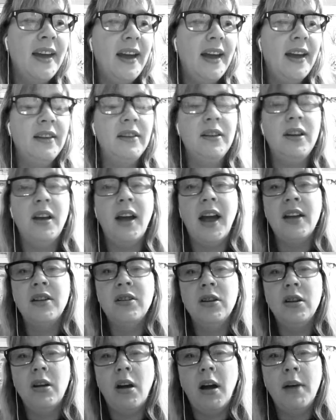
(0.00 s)
And
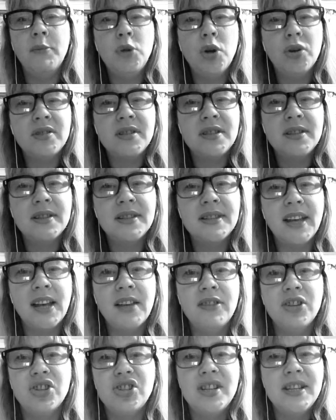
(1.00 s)
I'm not to say
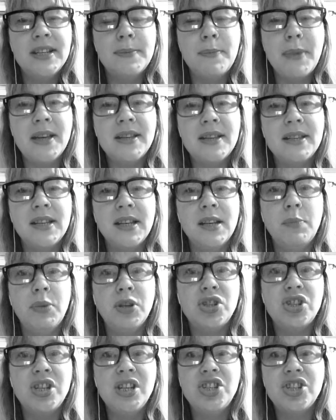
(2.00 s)
that she's messy, but
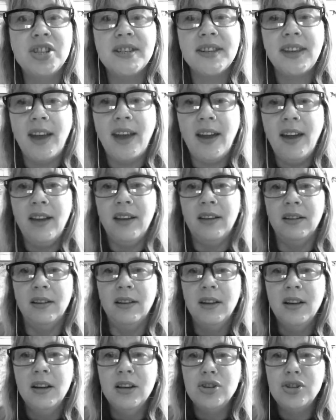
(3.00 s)
she just can.
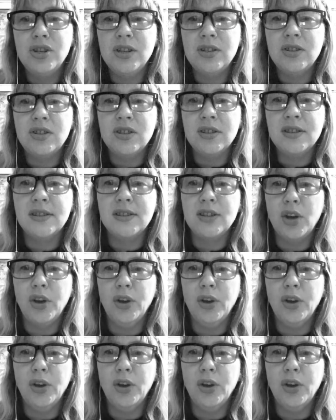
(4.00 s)
She's just